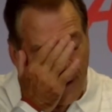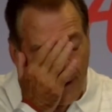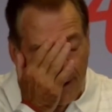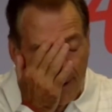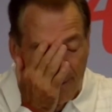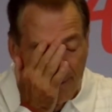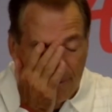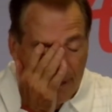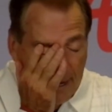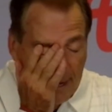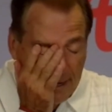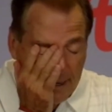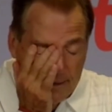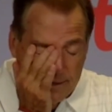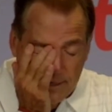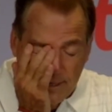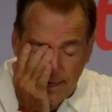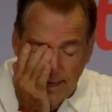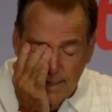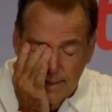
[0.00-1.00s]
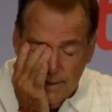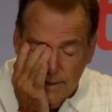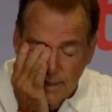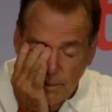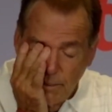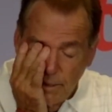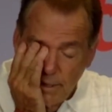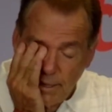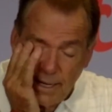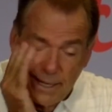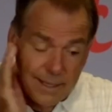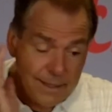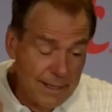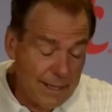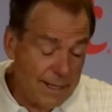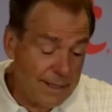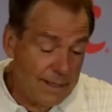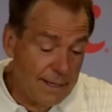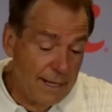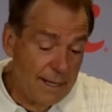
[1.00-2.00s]
on a cow's ass, I mean,
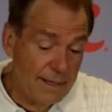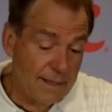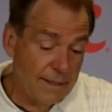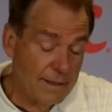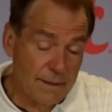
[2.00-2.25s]
that